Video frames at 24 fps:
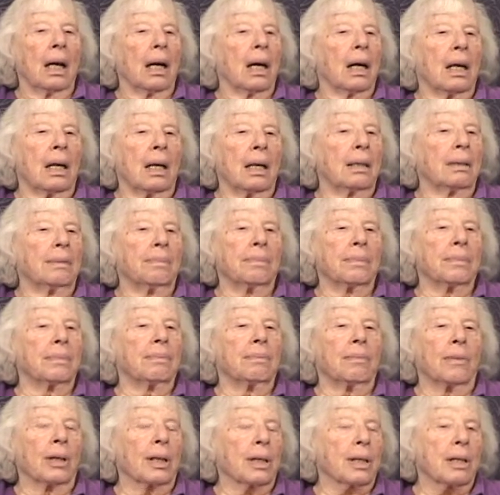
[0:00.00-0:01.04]
uh,
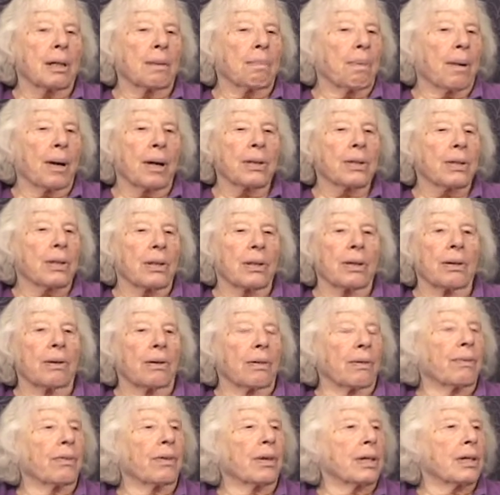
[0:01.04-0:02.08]
worked at Boston
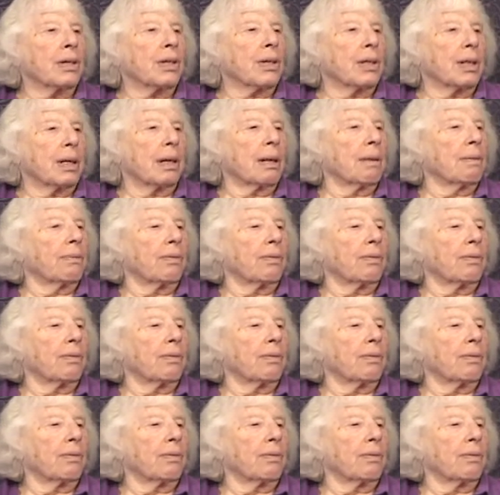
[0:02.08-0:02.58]
University